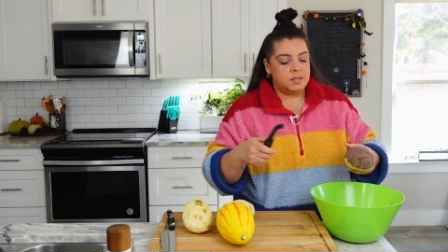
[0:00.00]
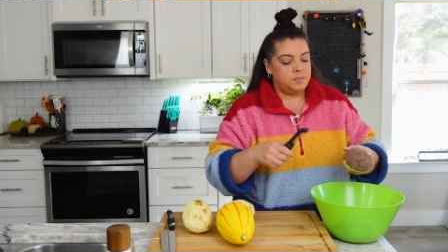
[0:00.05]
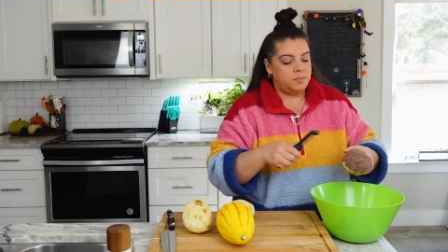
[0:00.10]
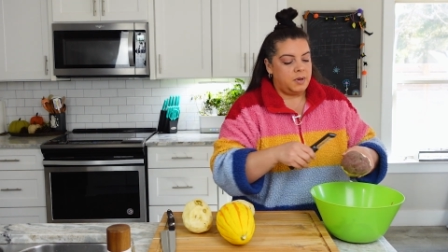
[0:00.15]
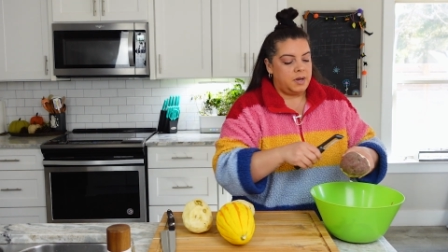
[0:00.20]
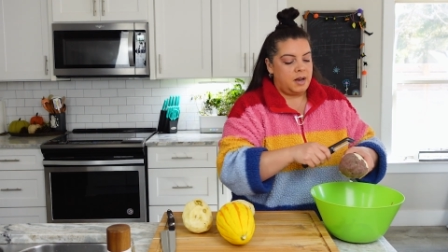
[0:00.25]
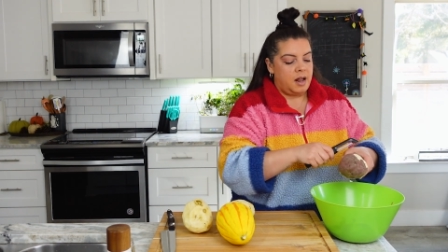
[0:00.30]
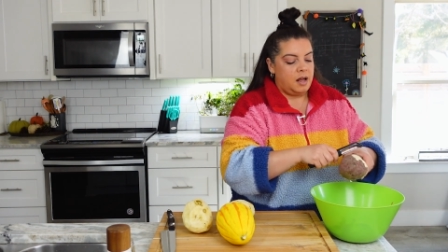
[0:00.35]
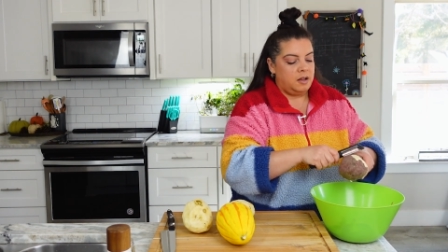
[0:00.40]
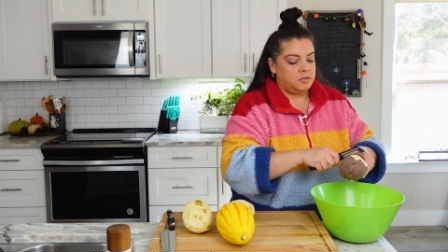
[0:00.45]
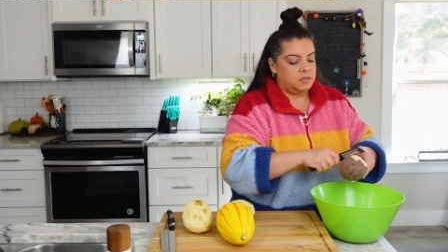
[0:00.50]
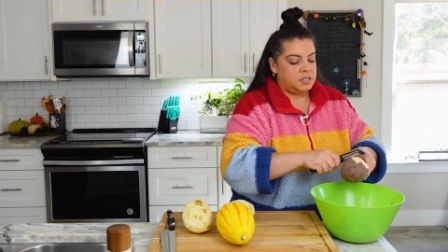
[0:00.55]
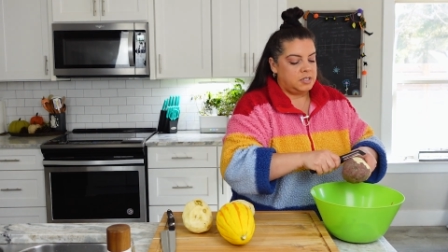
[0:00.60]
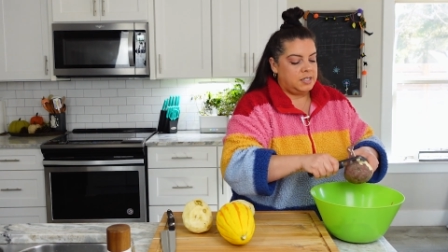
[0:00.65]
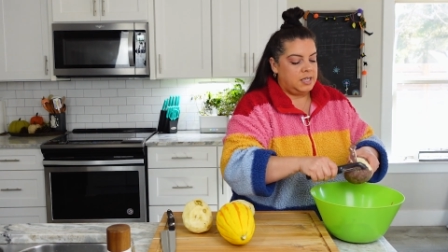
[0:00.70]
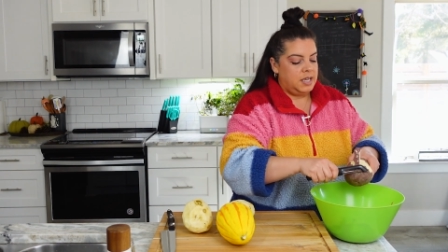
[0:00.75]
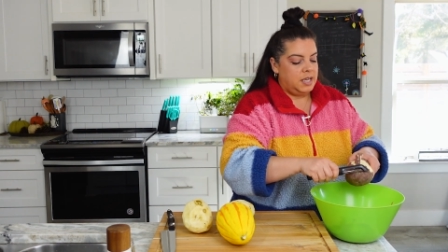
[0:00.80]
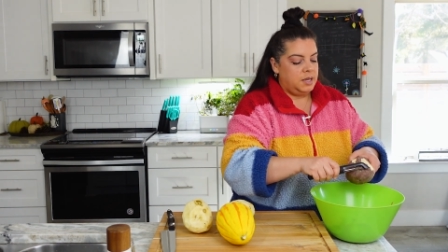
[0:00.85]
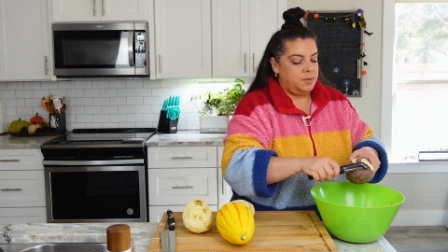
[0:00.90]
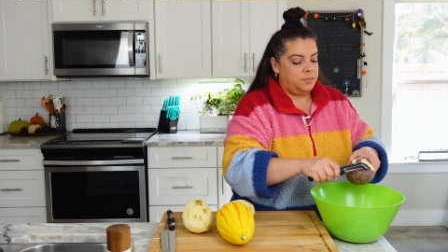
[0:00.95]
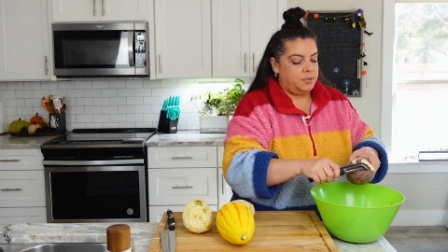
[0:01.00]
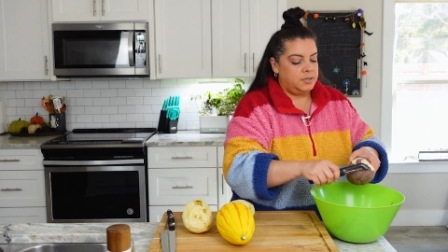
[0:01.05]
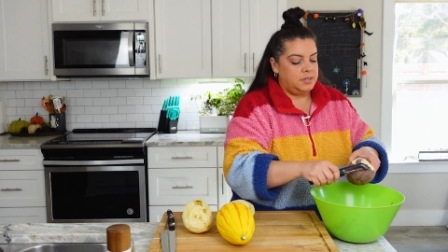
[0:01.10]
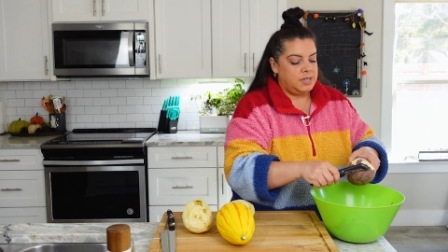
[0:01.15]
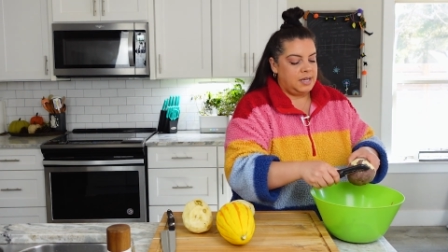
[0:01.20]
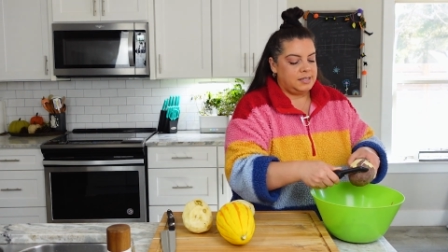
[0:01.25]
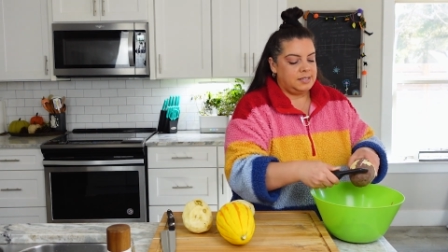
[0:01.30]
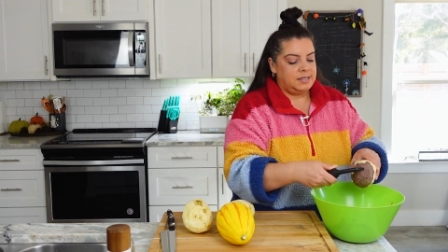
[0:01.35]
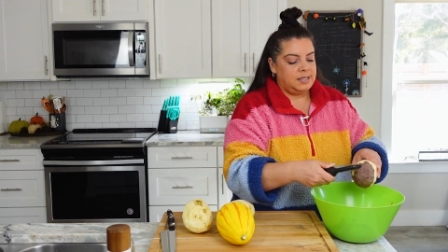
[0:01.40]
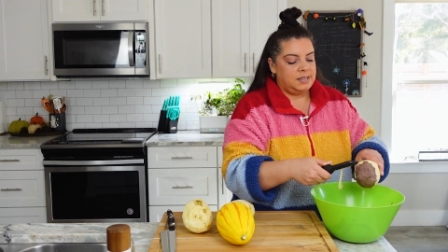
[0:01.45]
but I'll just keep
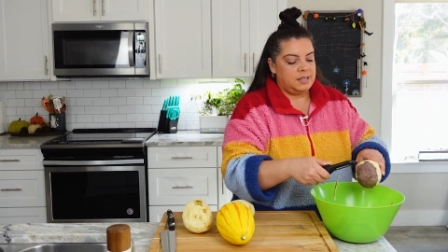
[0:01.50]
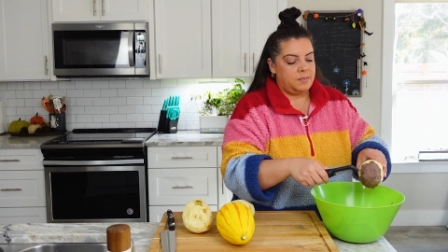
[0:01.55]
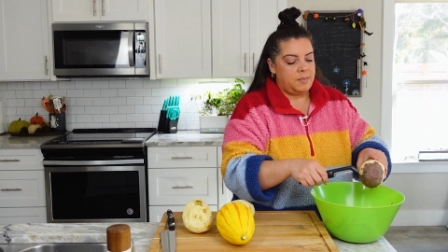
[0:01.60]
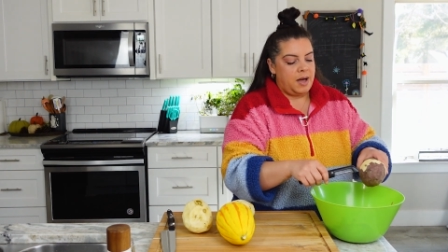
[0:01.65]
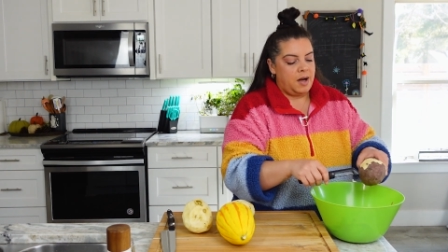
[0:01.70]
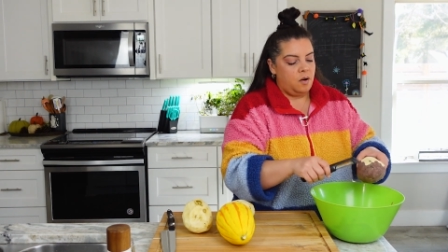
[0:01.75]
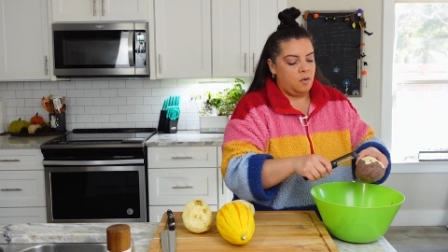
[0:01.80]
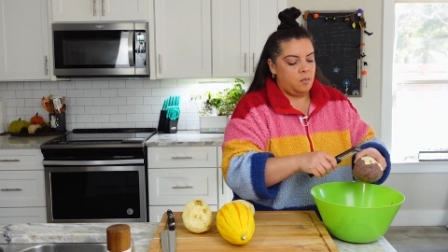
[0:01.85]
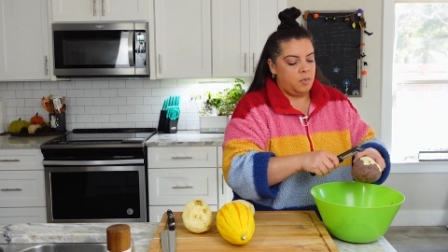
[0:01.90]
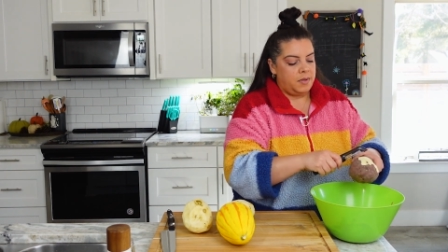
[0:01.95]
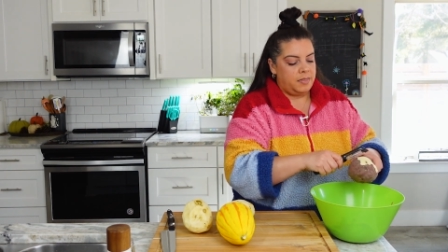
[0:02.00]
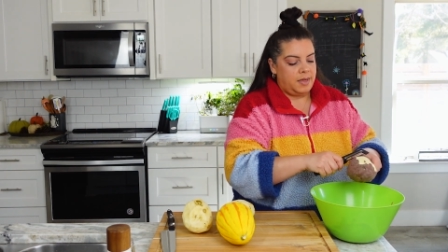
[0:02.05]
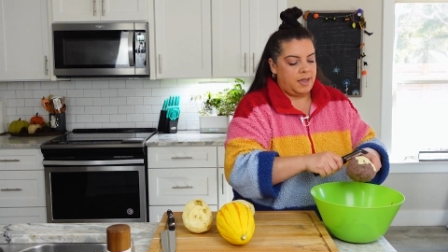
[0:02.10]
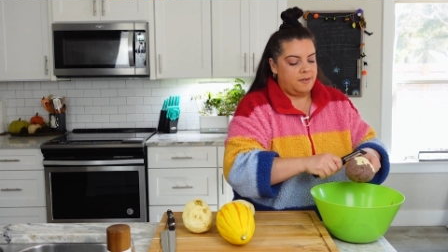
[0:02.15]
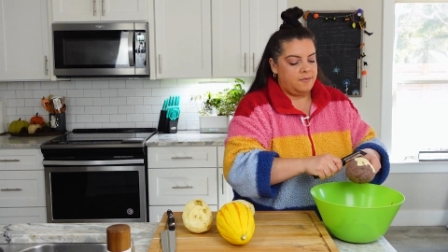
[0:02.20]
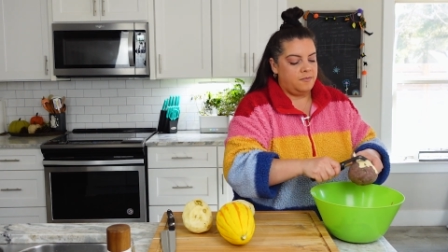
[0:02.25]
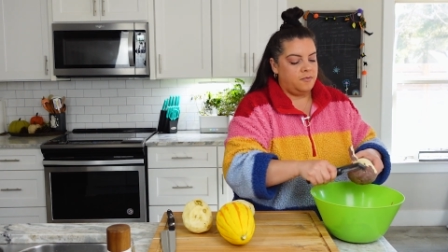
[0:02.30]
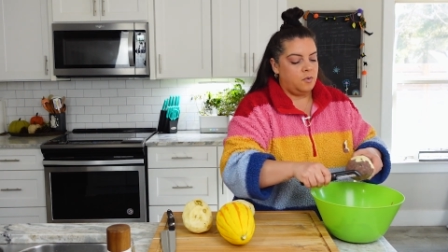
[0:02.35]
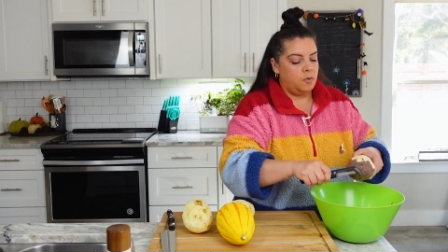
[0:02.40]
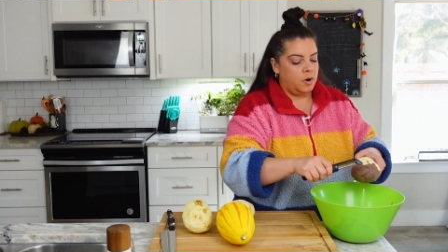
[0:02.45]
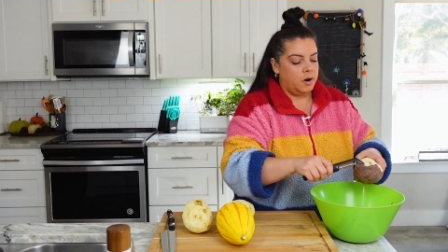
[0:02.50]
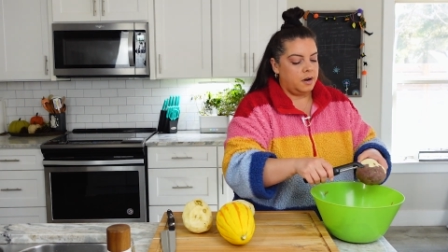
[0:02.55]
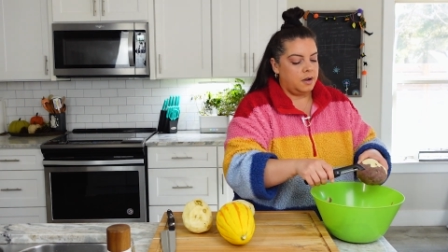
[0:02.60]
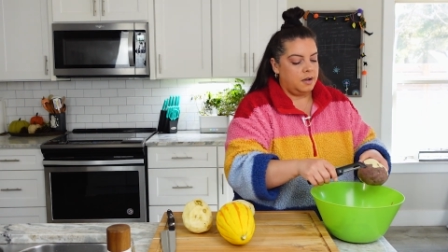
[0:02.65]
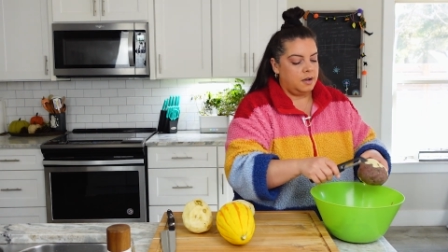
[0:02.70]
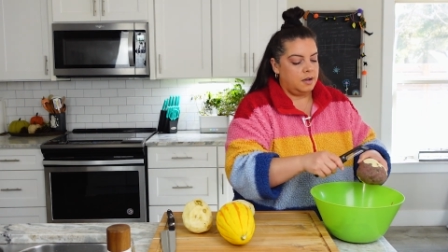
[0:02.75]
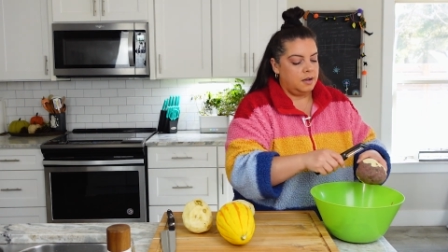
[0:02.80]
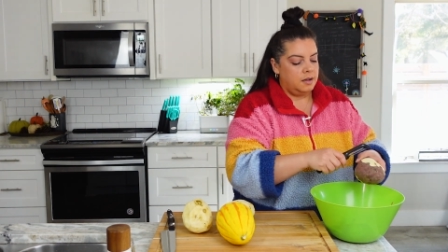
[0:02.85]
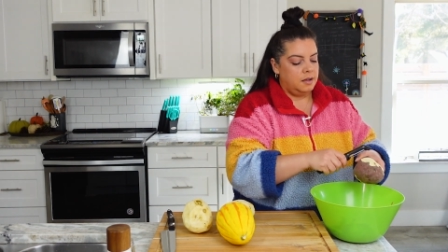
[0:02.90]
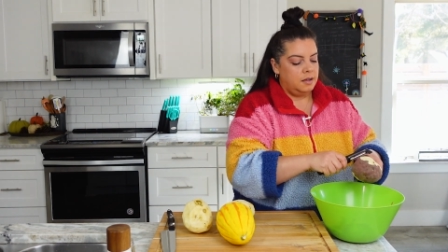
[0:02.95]
testing them out with a
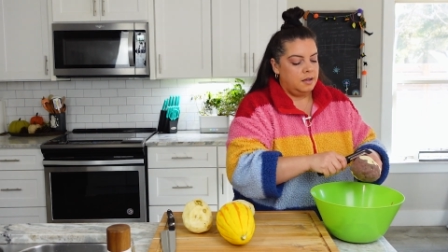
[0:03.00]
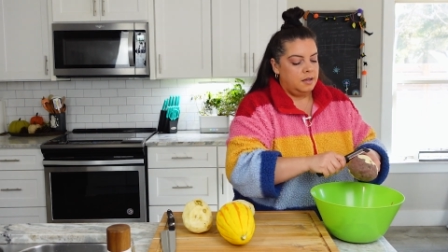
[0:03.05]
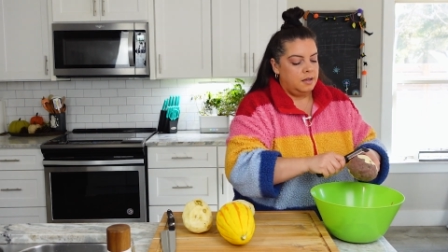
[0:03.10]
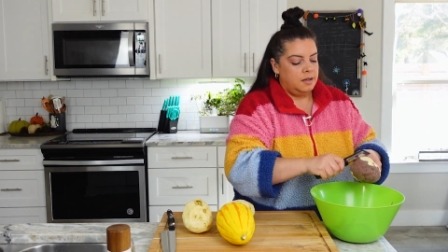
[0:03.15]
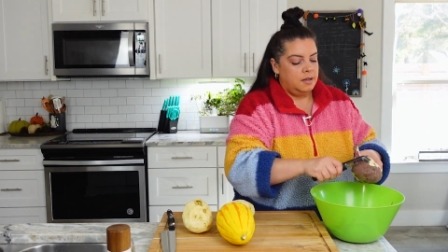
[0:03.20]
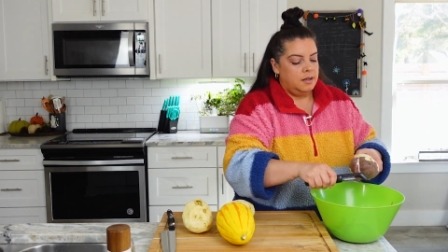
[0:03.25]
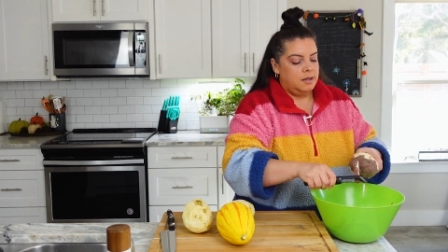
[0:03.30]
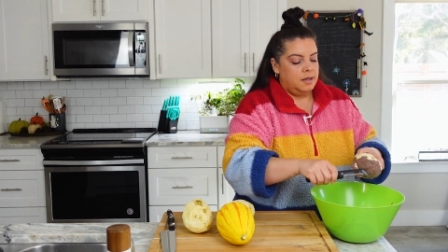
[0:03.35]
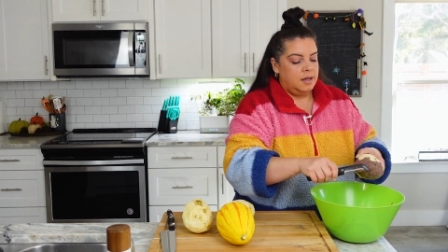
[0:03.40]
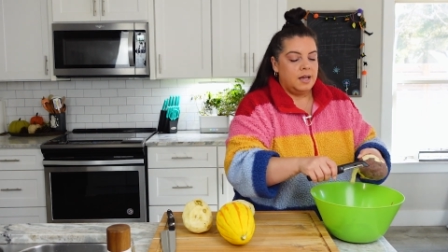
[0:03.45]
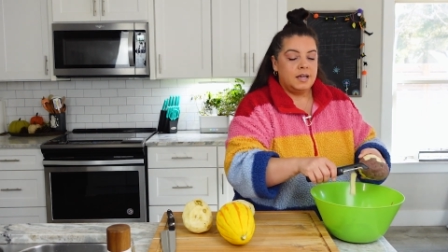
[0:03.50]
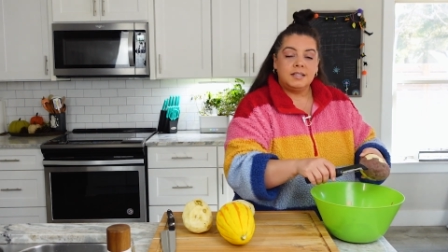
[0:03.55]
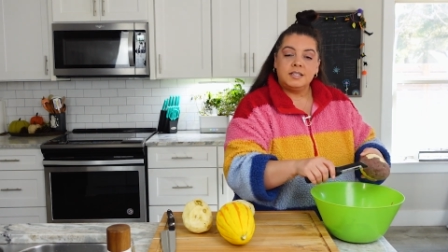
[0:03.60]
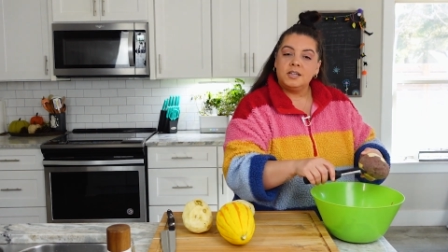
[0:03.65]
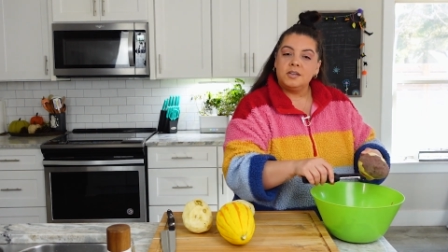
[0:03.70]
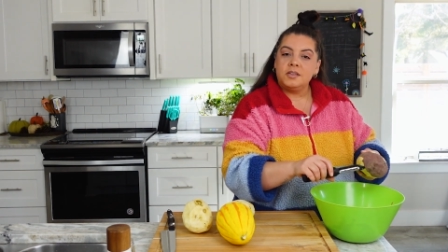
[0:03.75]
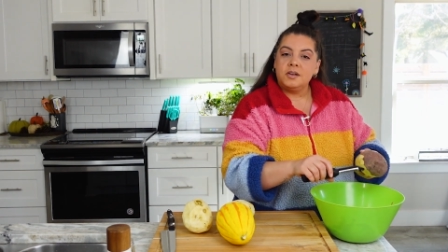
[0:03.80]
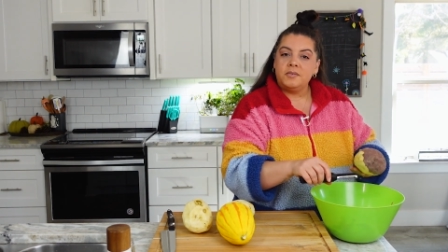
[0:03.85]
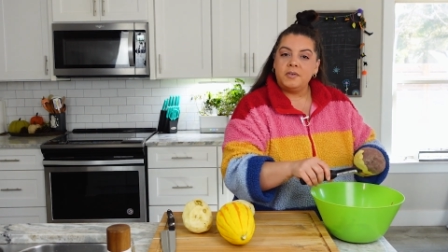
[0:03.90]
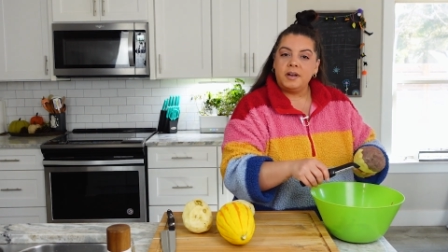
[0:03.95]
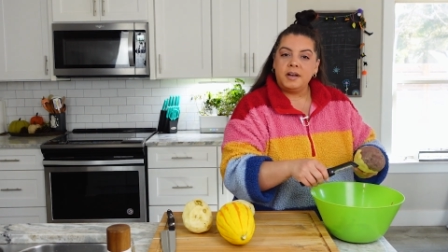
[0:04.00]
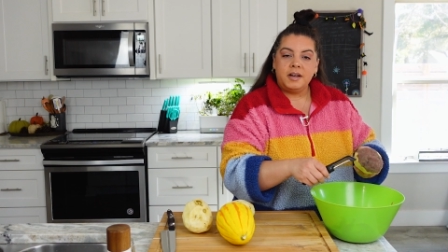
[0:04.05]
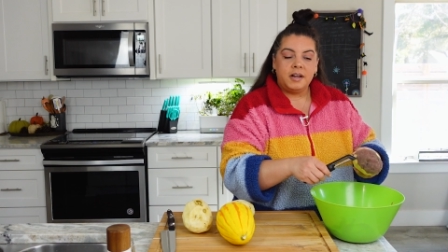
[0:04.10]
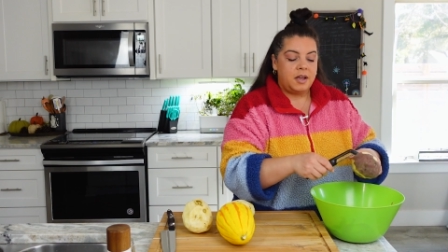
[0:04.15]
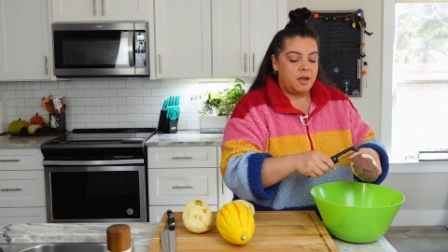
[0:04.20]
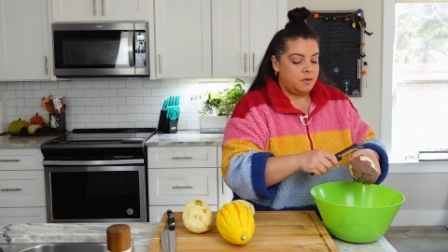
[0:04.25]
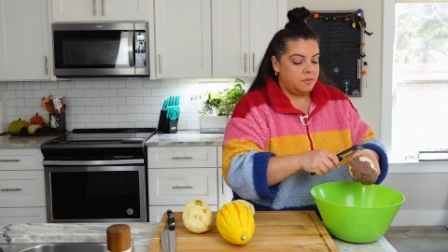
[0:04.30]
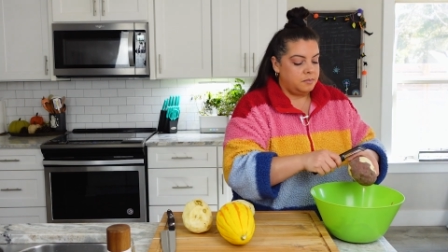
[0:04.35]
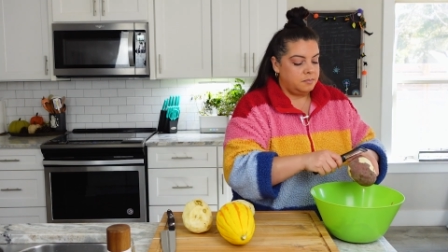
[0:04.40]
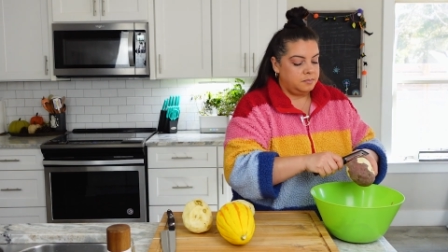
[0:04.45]
fork until they're ready to
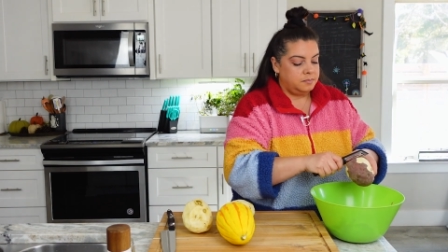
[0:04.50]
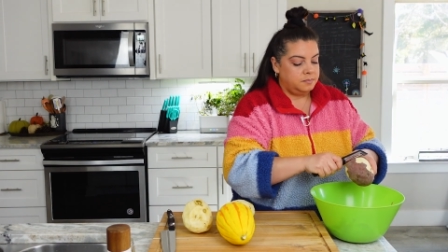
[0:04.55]
go.